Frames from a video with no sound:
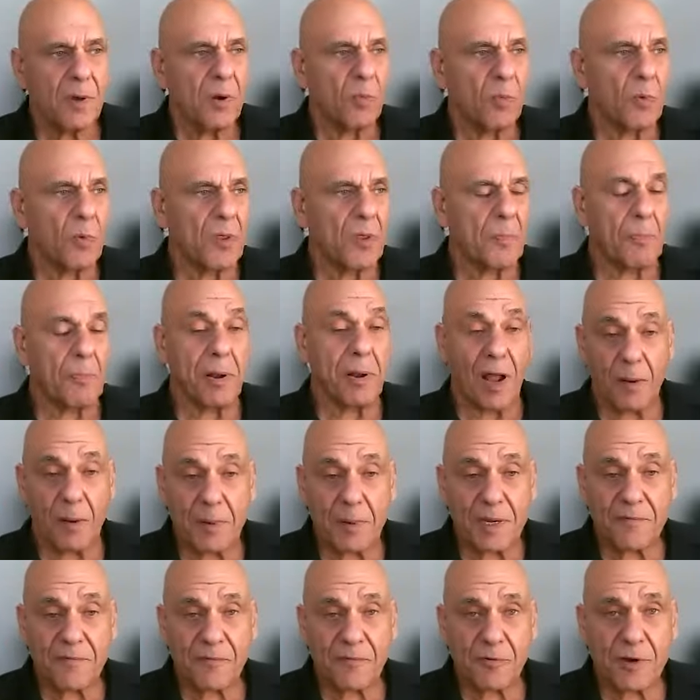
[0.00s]
with
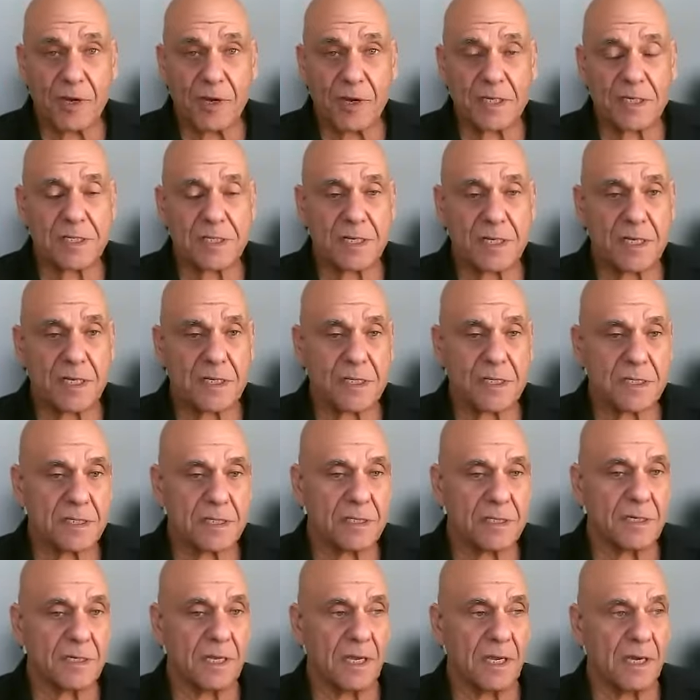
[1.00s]
plumbing, for instance,
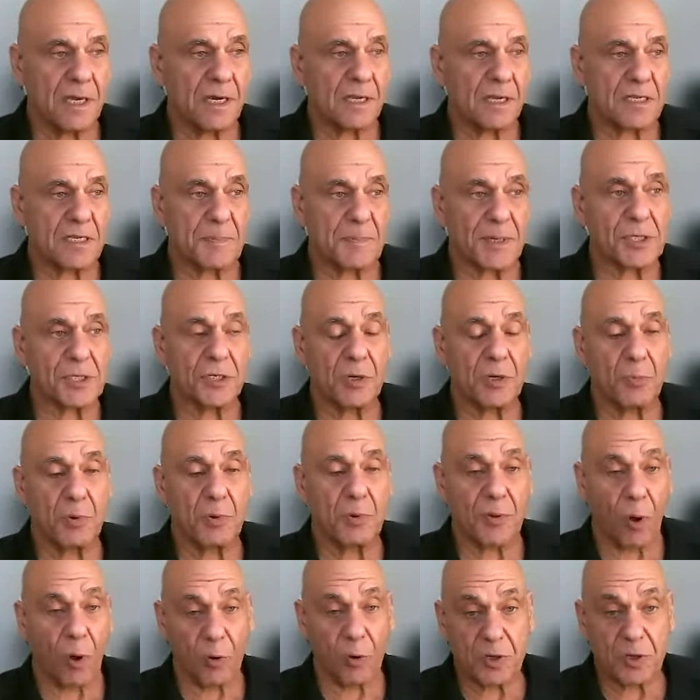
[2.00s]
uh, especially with
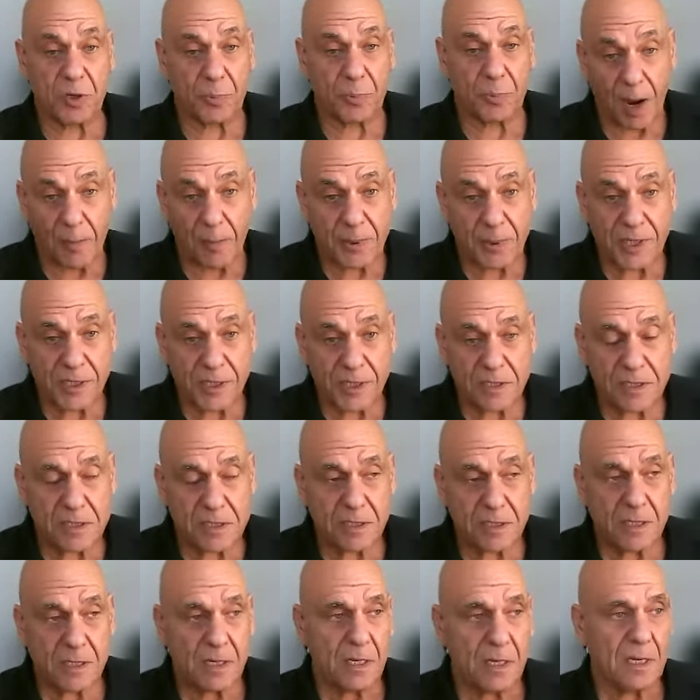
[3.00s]
older properties.
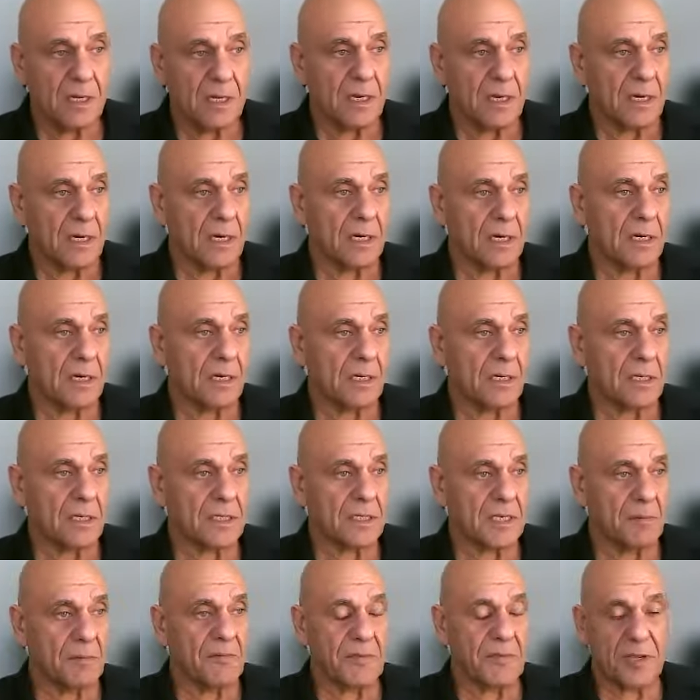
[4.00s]
Uh,
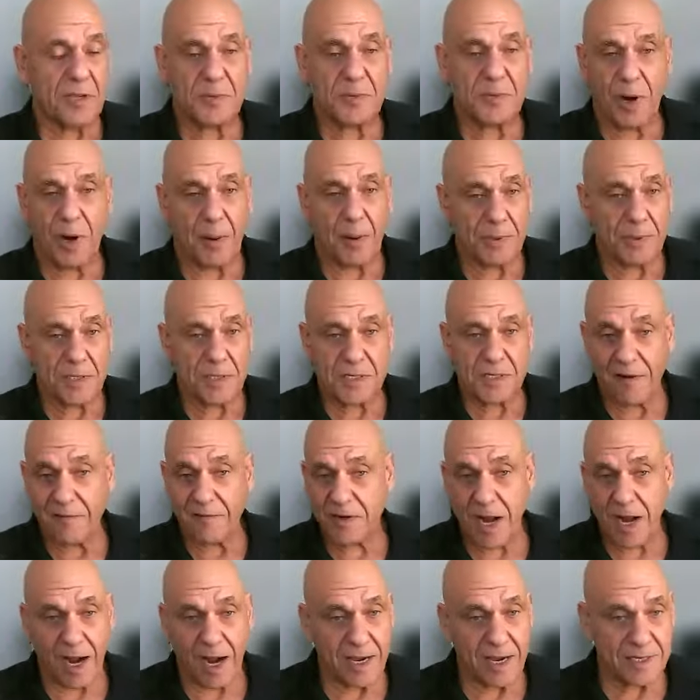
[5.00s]
some of these properties
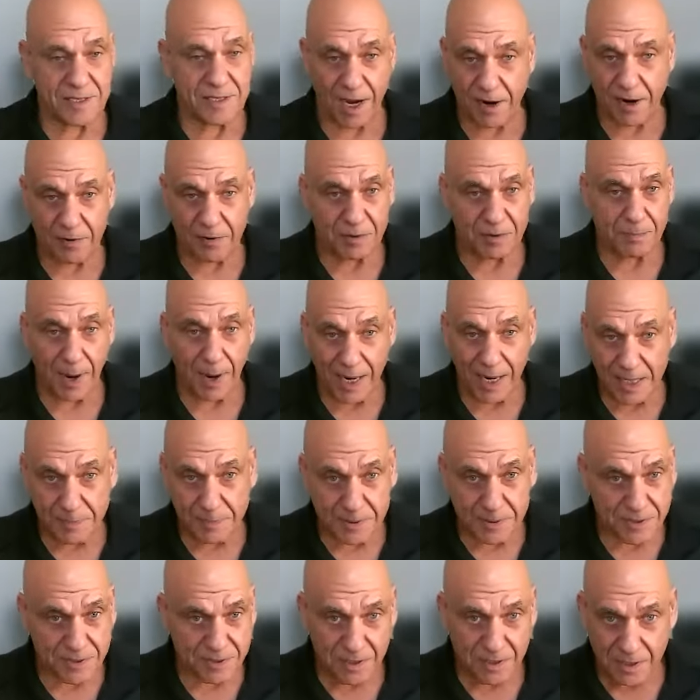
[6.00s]
have cast iron
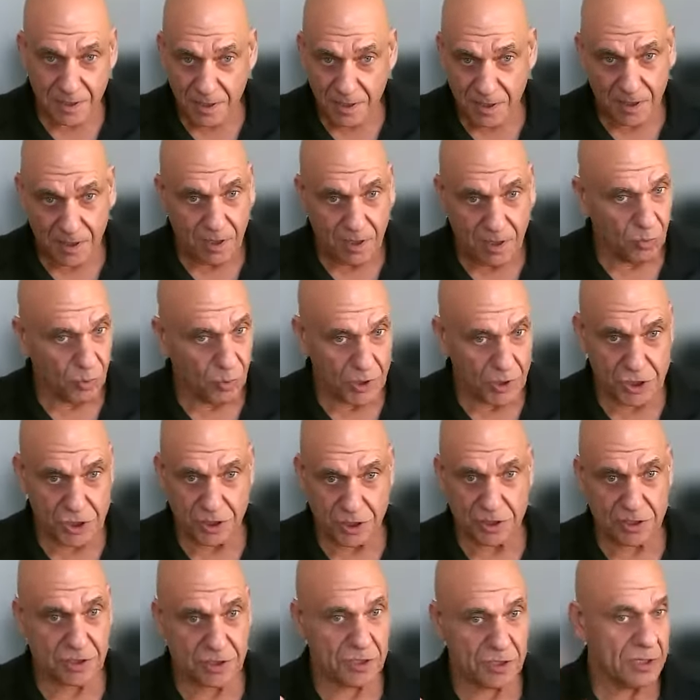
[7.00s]
pipes, which
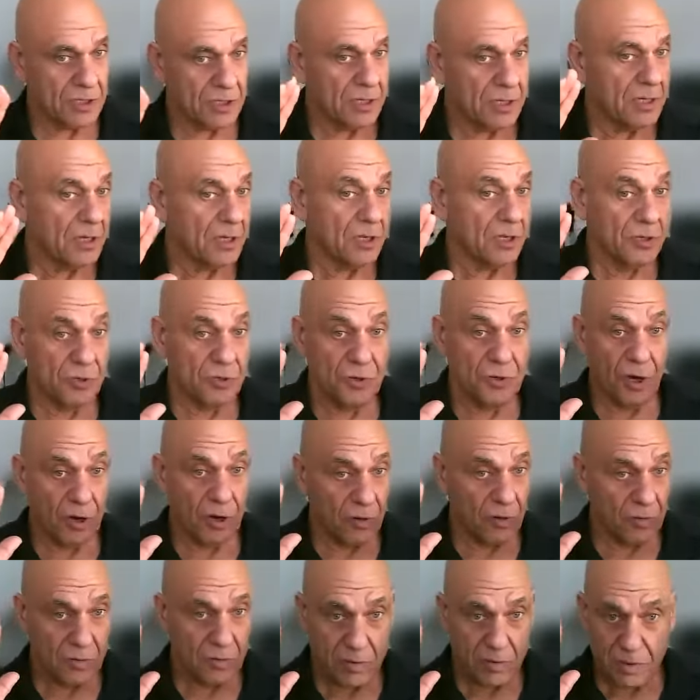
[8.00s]
is, you
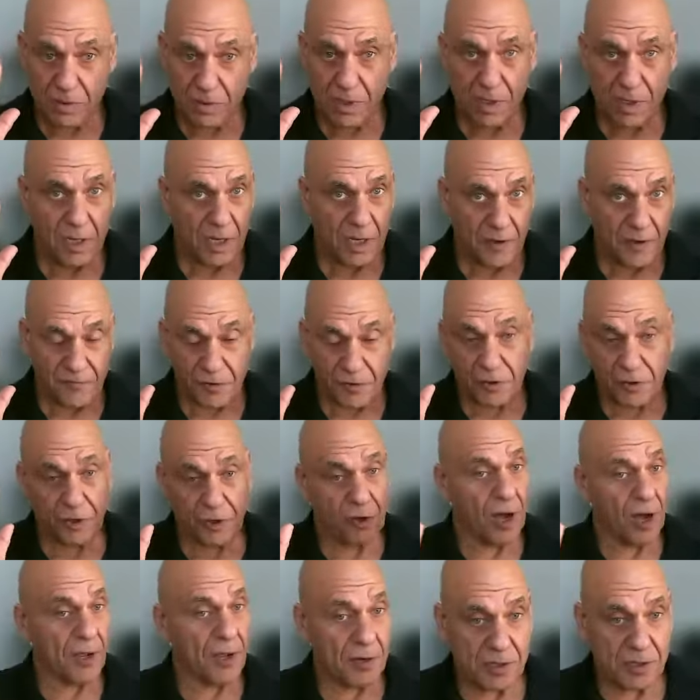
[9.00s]
know, if you don't
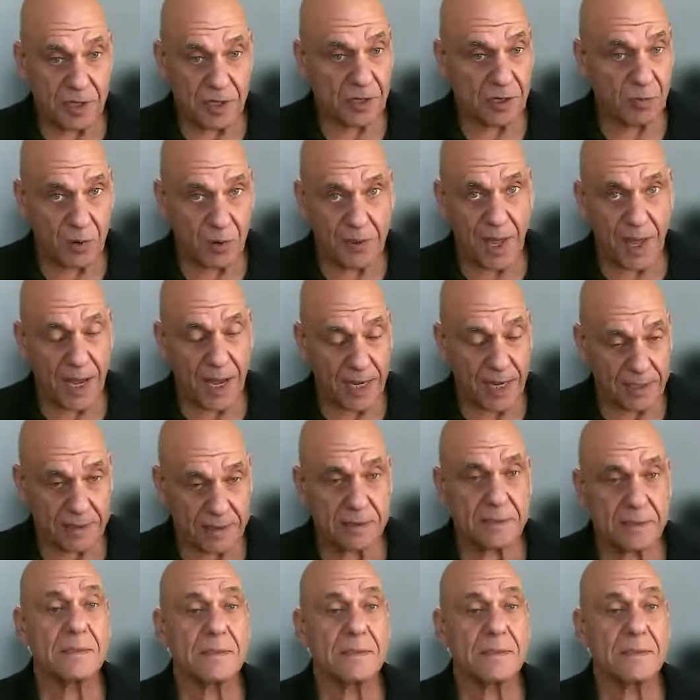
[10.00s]
know how to deal with that,